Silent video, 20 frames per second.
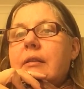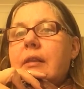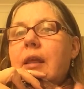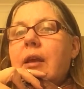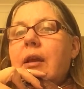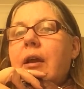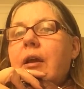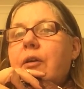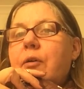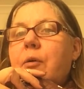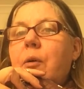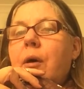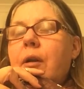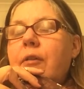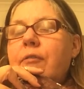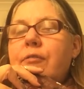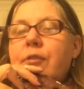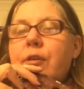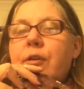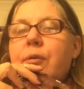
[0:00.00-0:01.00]
there are
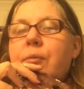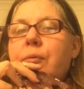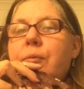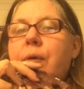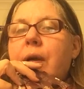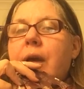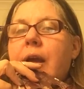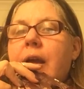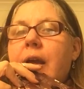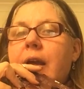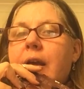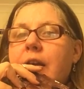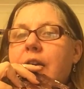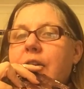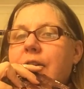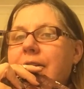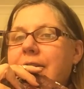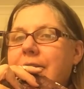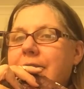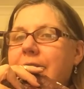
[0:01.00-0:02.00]
quite a few where
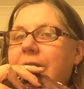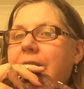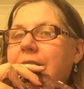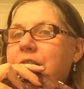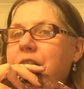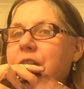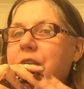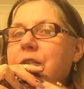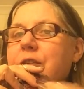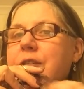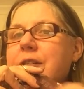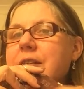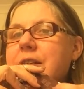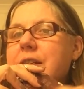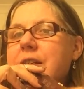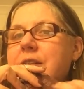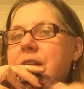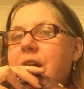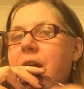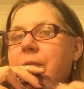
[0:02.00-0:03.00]
they use
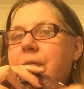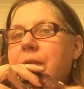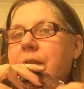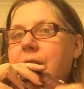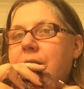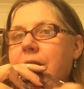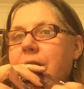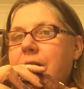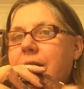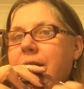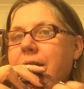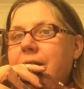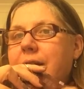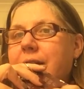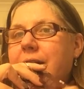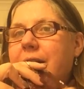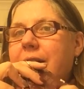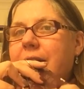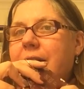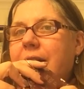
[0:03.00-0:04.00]
this type of thing
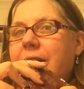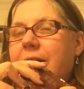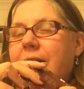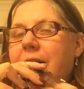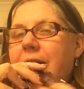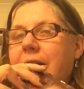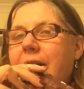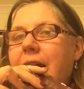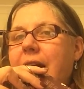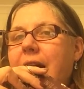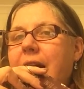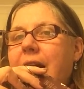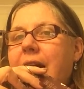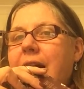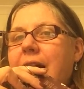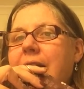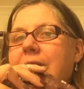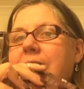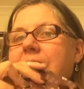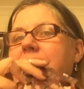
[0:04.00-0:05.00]

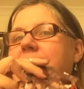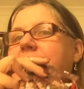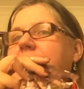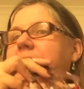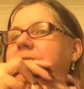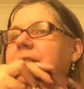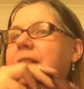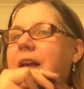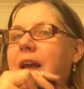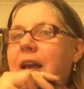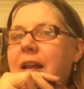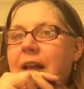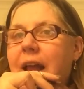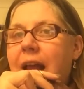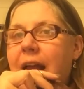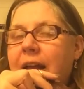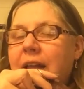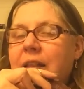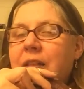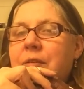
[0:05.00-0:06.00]
and
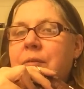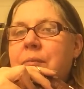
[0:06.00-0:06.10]
hang